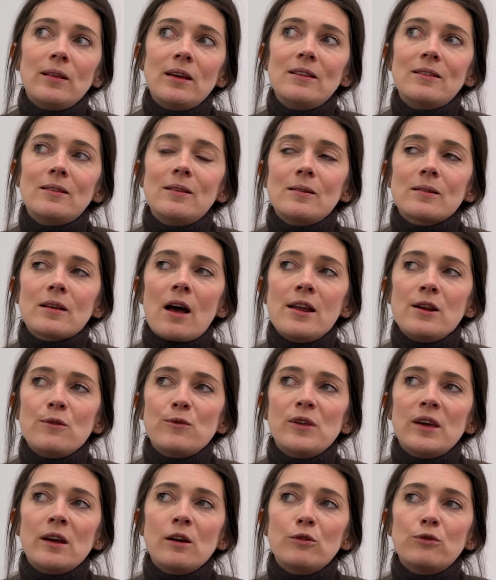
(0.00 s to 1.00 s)
is this kind of
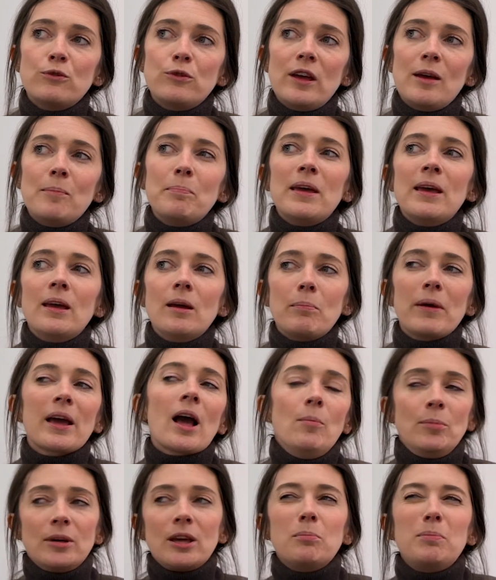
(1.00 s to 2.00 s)
thing of it
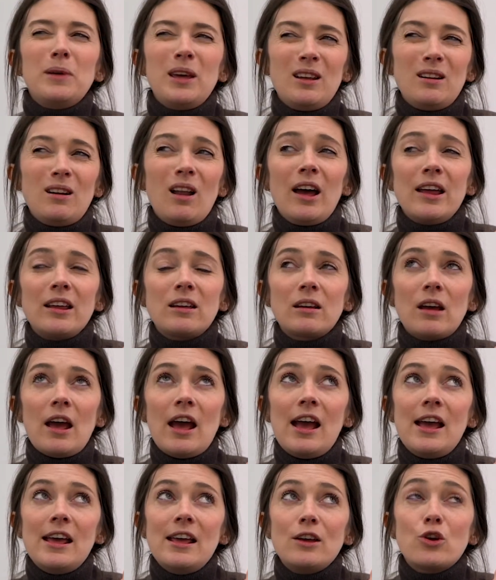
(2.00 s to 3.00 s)
becoming a bit like
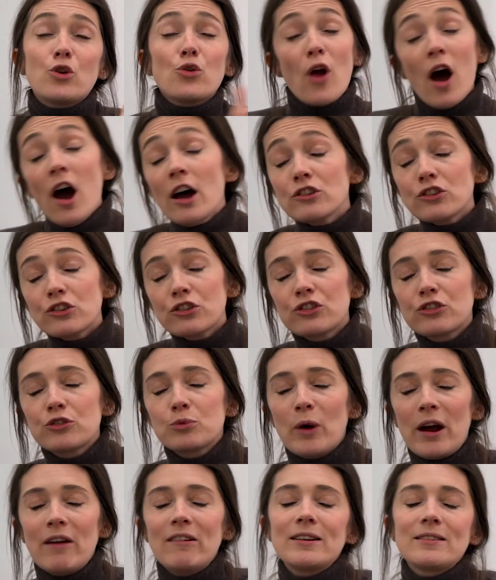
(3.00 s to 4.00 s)
a crutch
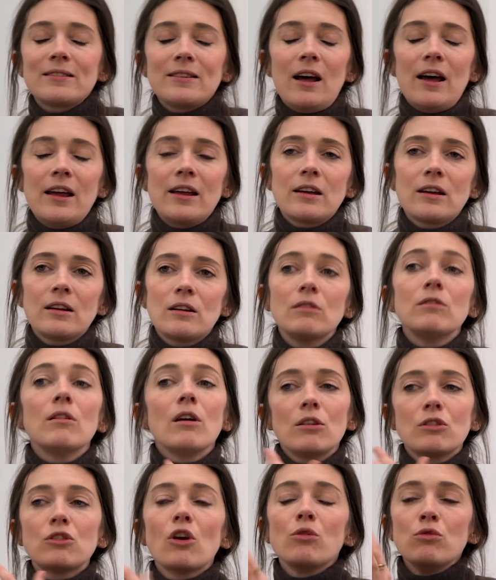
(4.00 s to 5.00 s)
where it's like,
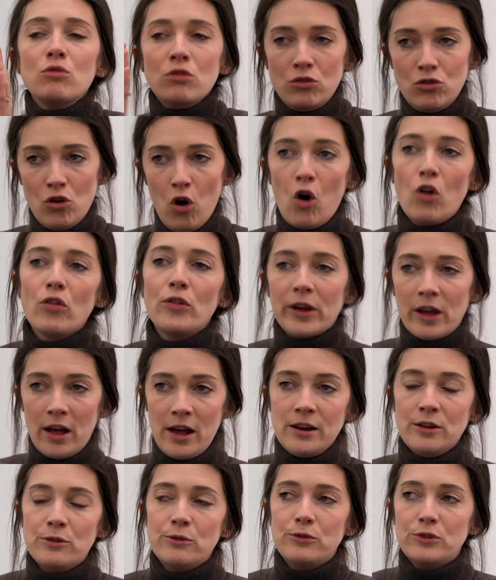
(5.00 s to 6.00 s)
so not the
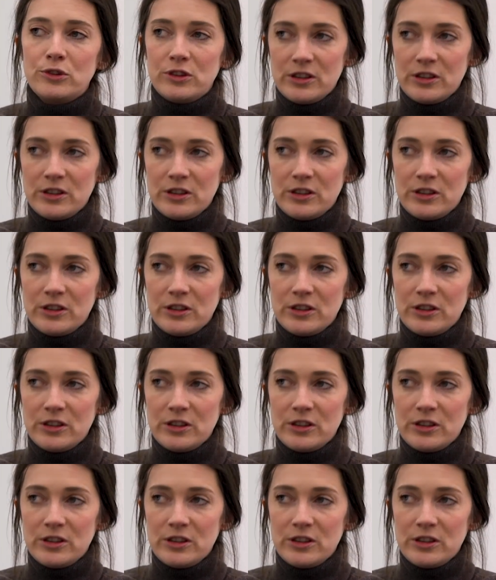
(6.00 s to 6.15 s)
kind of